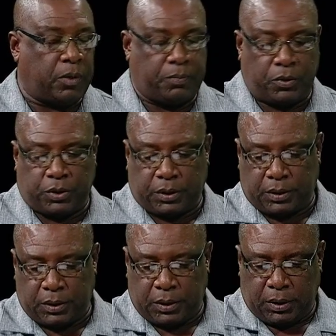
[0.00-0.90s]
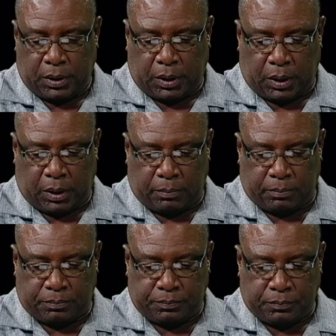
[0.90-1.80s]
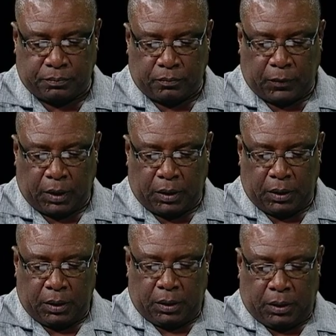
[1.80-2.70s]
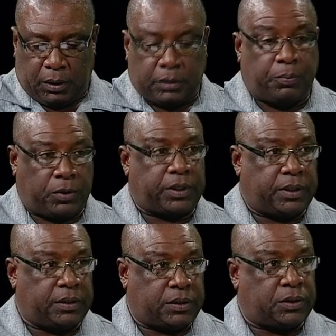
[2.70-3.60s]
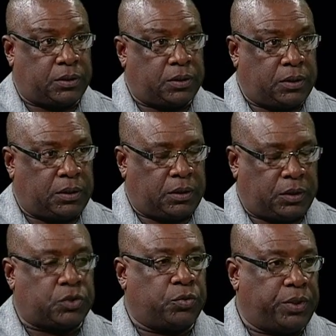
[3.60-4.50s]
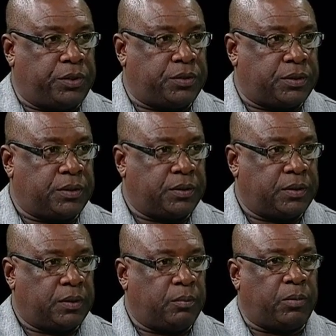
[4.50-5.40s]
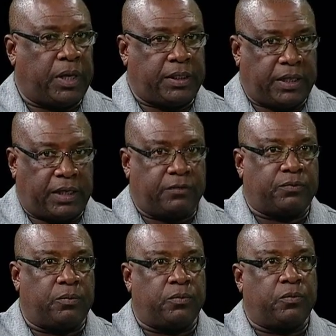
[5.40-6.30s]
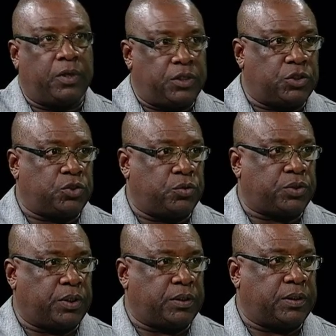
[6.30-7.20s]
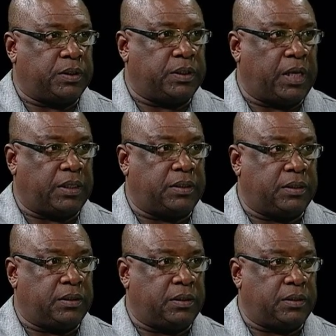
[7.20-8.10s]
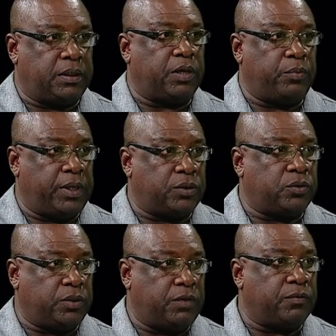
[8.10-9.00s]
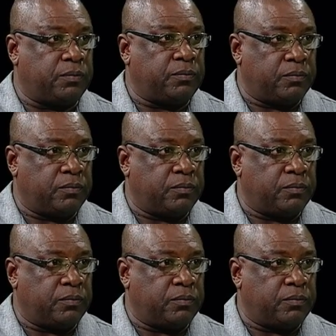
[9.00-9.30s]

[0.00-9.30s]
per project. The project is 2 years, but I gather from one institution that they are willing to even